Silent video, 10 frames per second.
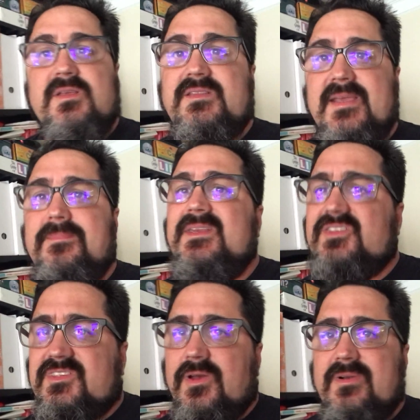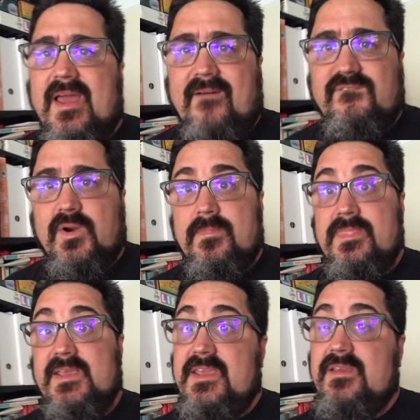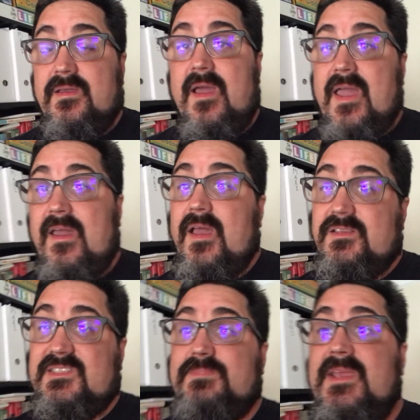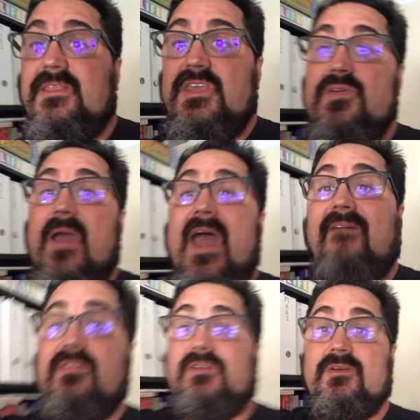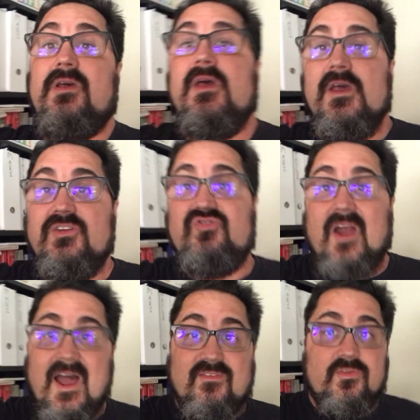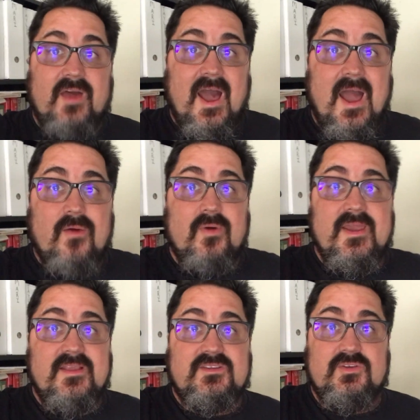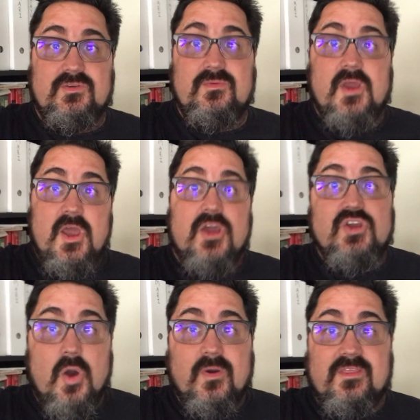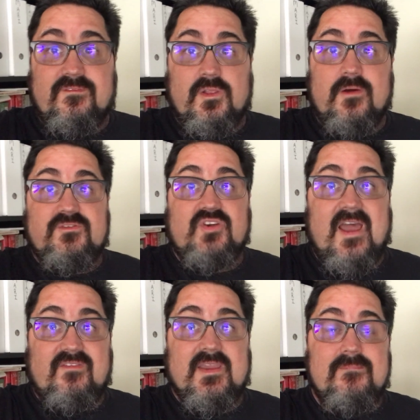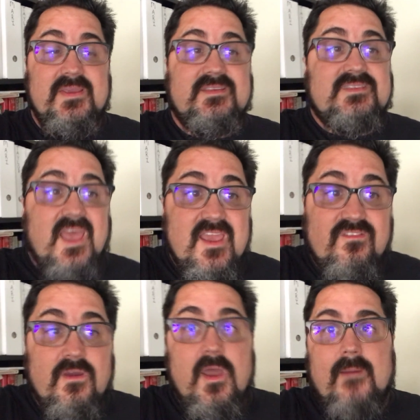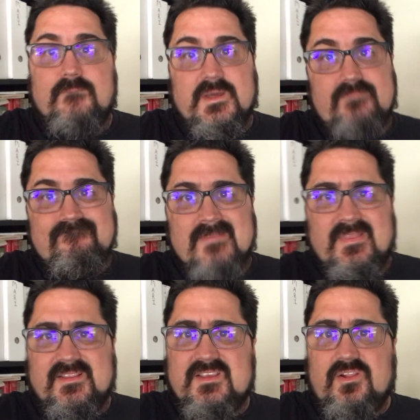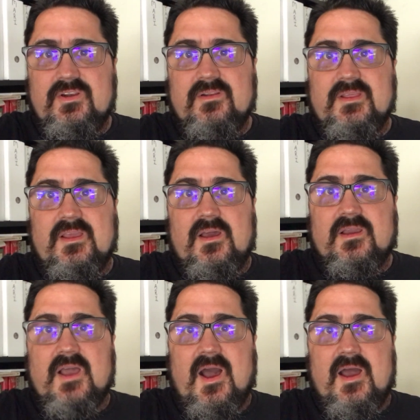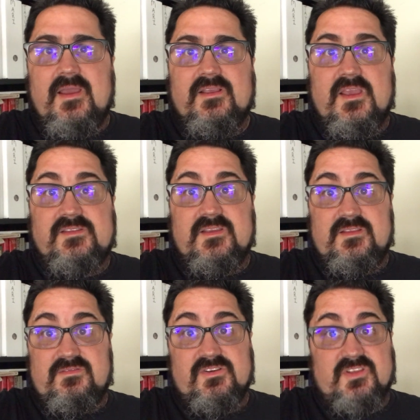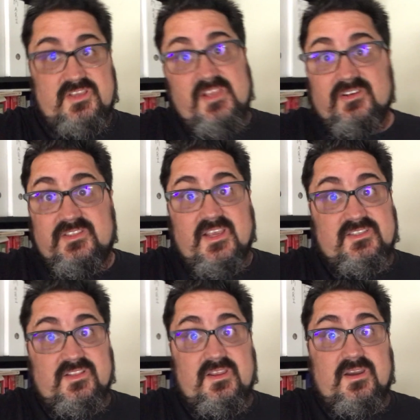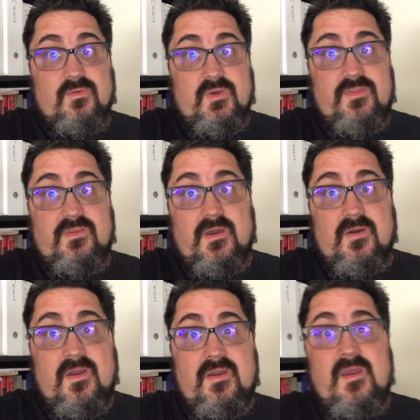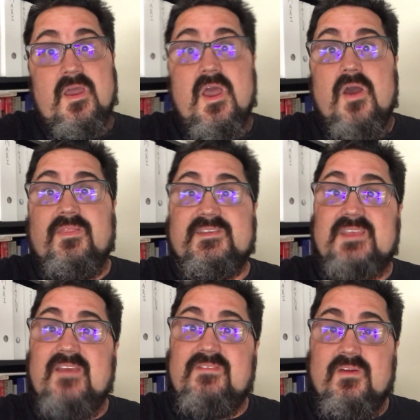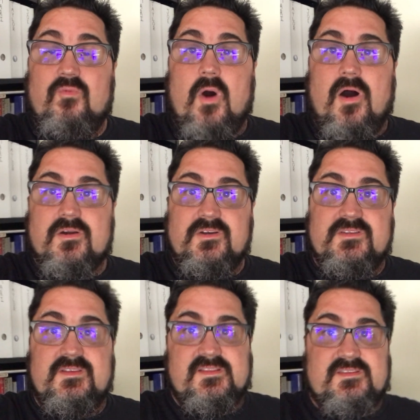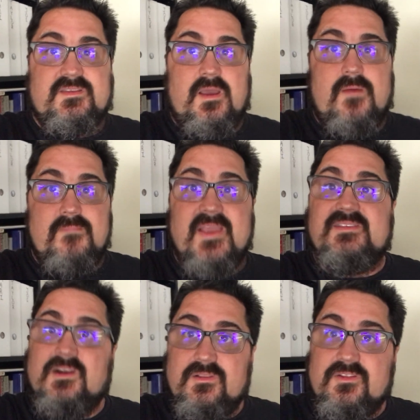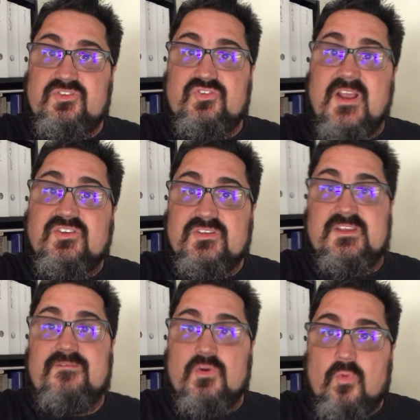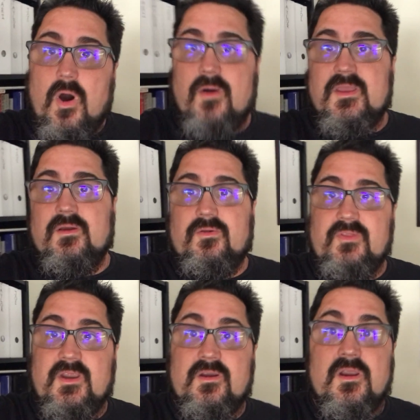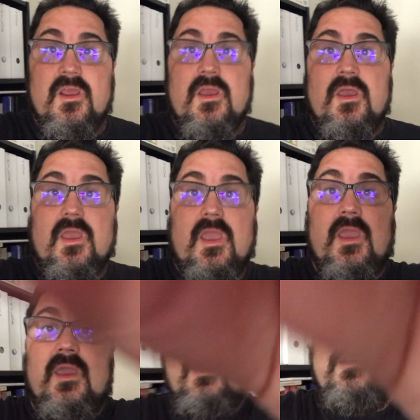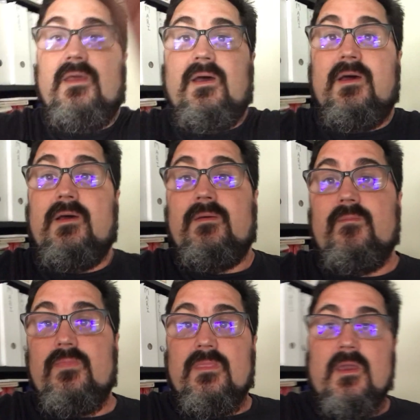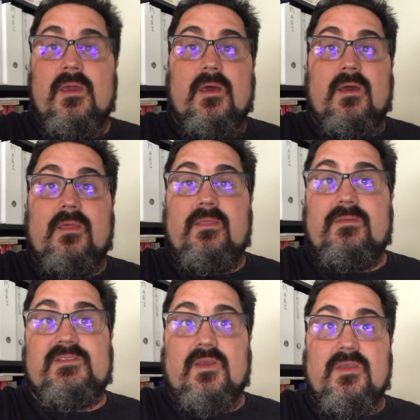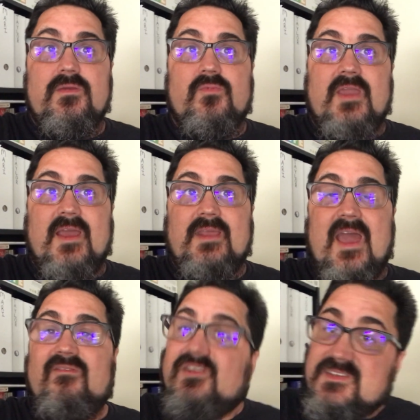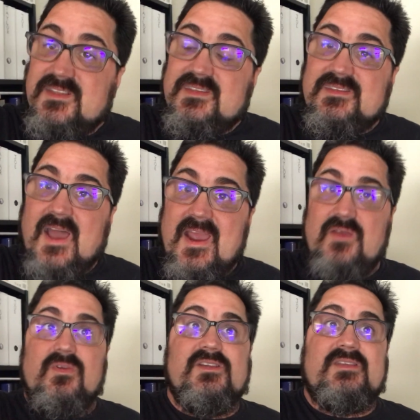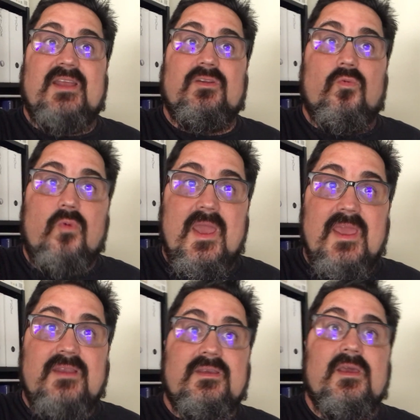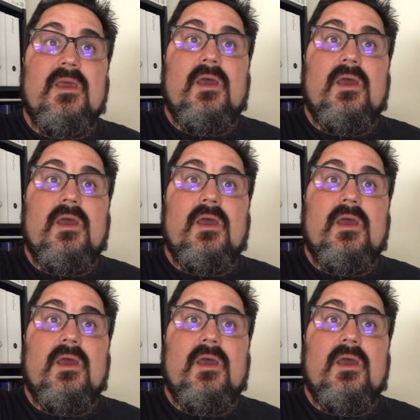attempting to slow down from the speed that you have to drive on the highway to go with the flow of traffic and be safe. But it's clearly there's an intersection there with the safety of walkers that makes it a little treacherous if you're walking on there. And so we had to have our senses heightened. We just had to wait.